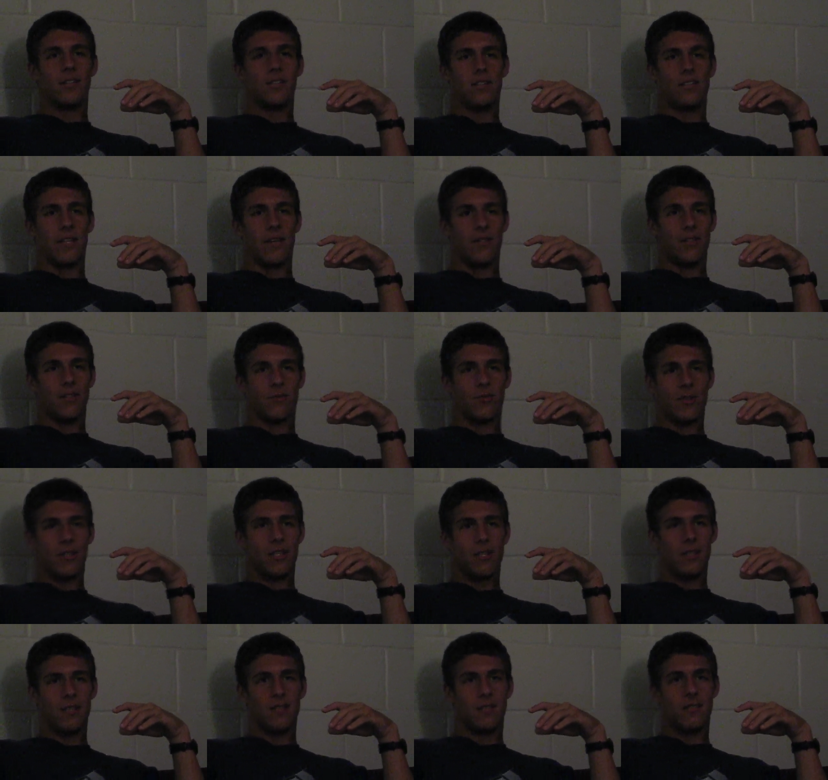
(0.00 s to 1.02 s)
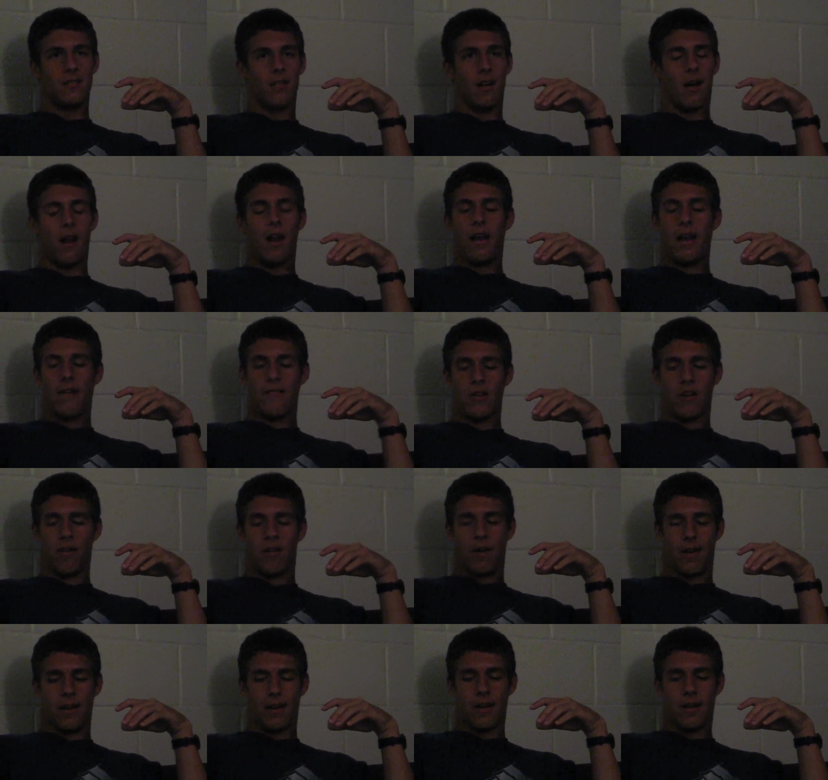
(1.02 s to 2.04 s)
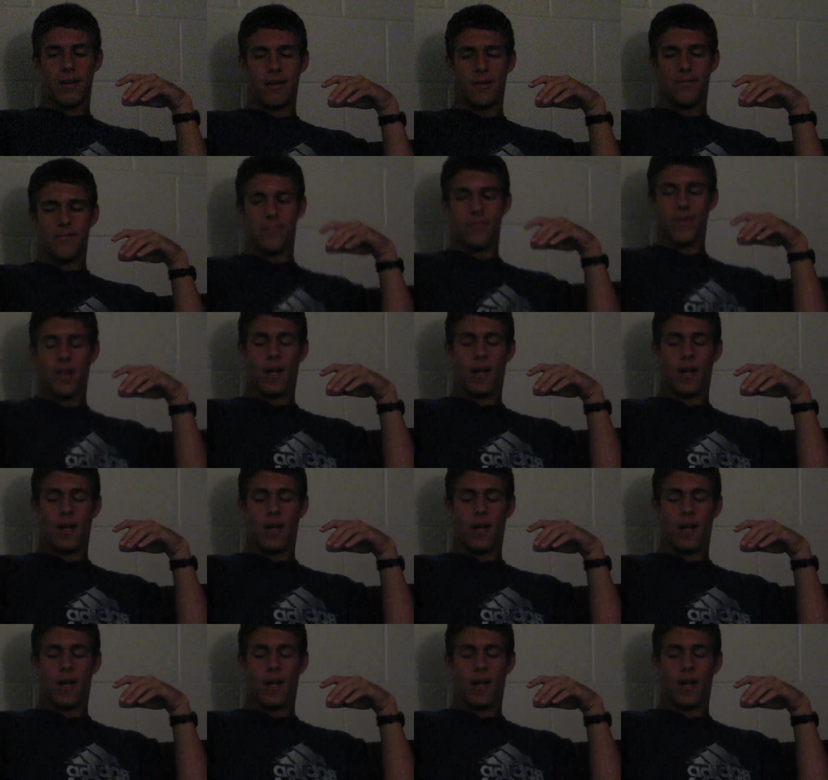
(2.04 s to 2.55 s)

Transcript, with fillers: Seven in the morning? Yeah. Oh, I didn't have to go running. Oh, okay.